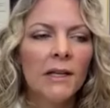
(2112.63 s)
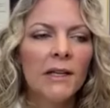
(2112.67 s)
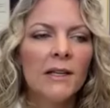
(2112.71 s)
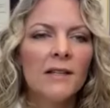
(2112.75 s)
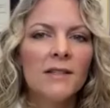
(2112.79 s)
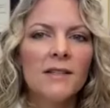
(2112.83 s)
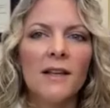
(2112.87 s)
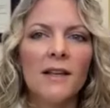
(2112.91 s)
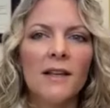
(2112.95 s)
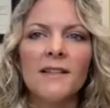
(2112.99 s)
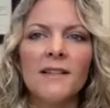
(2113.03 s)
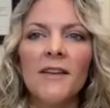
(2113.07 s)

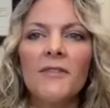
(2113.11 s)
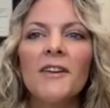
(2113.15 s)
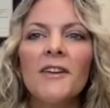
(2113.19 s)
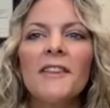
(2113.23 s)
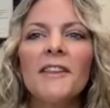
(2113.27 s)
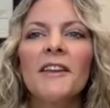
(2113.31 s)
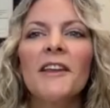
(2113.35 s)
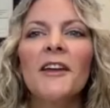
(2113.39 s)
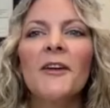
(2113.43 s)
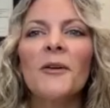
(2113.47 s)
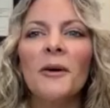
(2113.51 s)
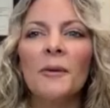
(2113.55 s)
says
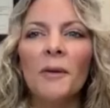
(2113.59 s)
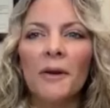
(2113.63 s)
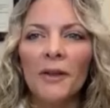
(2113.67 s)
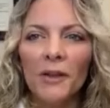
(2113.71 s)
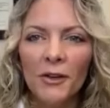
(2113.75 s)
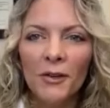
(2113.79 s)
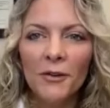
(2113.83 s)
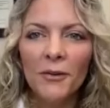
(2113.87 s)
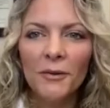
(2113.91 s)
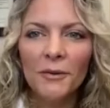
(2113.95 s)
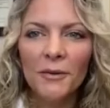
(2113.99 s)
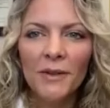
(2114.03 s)
everything about
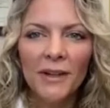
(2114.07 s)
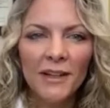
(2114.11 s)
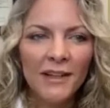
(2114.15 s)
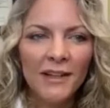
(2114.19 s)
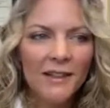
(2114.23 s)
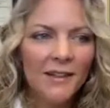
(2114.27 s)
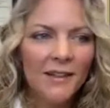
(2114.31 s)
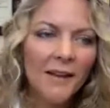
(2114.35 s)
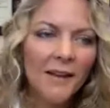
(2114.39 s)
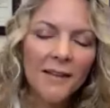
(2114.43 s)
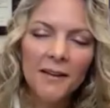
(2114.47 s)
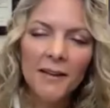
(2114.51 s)
you and
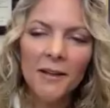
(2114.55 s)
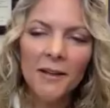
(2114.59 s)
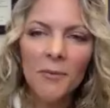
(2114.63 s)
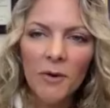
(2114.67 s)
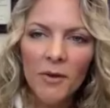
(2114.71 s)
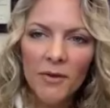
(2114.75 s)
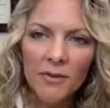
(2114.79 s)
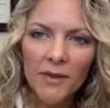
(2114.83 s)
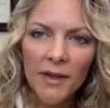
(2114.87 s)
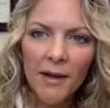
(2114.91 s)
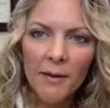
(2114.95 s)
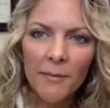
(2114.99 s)
nothing
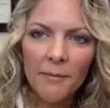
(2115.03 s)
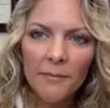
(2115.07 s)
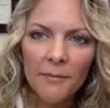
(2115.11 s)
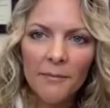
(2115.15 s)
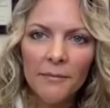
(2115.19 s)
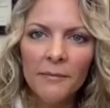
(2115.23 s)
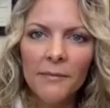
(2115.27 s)
about them.